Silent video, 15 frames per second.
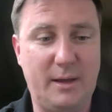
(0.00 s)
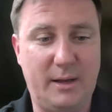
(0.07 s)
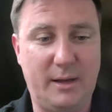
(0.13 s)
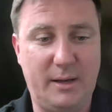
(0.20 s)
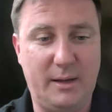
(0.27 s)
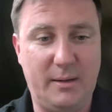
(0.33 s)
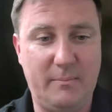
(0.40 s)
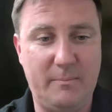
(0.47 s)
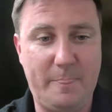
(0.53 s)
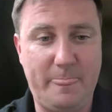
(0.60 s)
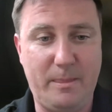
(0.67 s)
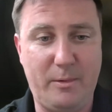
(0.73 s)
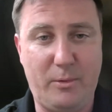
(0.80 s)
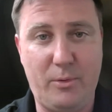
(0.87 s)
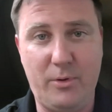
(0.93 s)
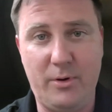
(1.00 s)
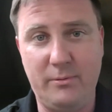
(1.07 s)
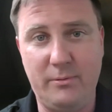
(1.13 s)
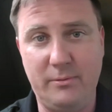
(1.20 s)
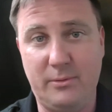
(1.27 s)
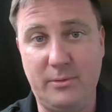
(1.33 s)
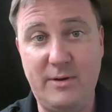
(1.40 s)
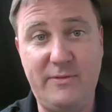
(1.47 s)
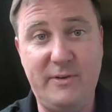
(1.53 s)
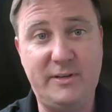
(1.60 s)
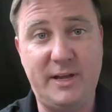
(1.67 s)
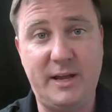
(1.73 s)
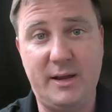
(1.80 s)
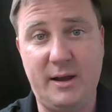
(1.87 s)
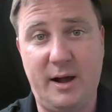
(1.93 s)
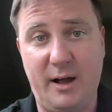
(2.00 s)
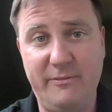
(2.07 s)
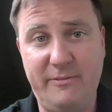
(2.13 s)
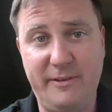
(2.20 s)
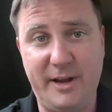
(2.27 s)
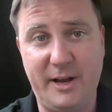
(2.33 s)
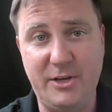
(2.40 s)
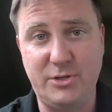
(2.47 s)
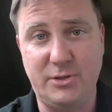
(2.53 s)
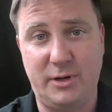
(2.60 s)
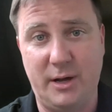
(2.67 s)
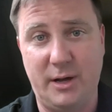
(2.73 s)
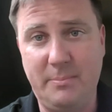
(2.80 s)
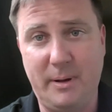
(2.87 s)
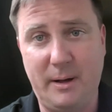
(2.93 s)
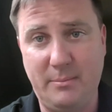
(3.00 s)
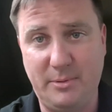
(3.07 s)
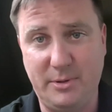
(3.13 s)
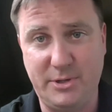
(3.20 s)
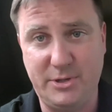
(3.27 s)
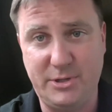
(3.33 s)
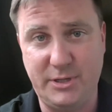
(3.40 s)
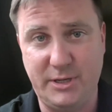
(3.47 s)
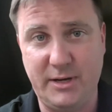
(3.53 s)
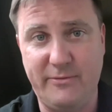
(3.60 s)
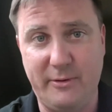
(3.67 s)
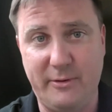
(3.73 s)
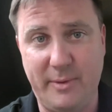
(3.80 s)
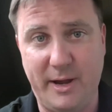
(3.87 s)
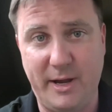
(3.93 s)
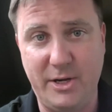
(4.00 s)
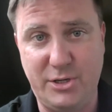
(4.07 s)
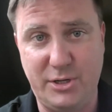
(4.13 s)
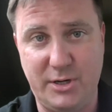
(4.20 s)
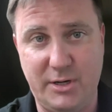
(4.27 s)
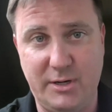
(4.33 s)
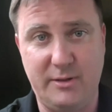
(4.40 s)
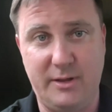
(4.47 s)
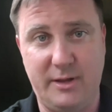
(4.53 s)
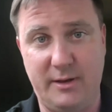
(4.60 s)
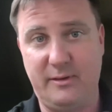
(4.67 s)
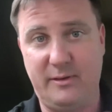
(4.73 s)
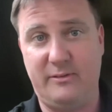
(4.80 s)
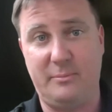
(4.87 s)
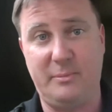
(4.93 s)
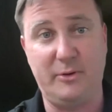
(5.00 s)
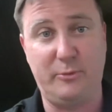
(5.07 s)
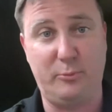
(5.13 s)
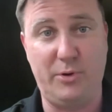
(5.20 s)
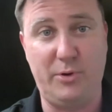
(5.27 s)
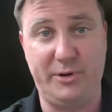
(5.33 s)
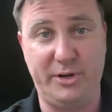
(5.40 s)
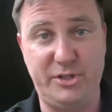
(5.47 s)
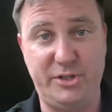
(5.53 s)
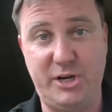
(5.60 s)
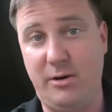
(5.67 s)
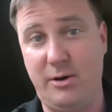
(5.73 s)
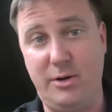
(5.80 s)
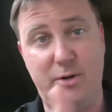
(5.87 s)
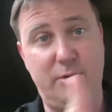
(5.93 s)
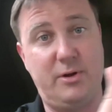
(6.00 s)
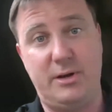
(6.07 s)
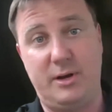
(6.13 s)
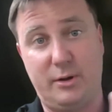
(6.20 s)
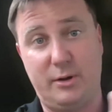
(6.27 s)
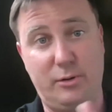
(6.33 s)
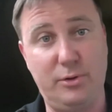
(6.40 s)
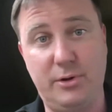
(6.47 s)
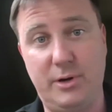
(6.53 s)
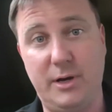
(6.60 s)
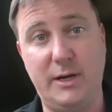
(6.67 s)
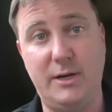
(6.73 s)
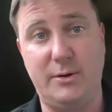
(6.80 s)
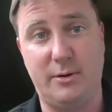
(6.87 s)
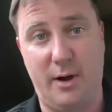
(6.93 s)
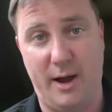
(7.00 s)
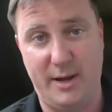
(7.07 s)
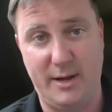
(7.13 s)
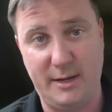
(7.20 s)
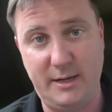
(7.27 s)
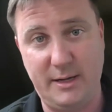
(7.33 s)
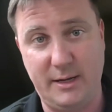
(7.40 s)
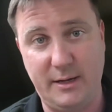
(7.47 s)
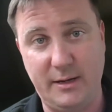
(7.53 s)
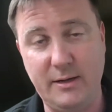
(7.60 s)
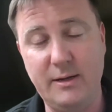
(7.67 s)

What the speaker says: or even take confidential, unpublished information that somebody's willing to share, and you can include it in your IND.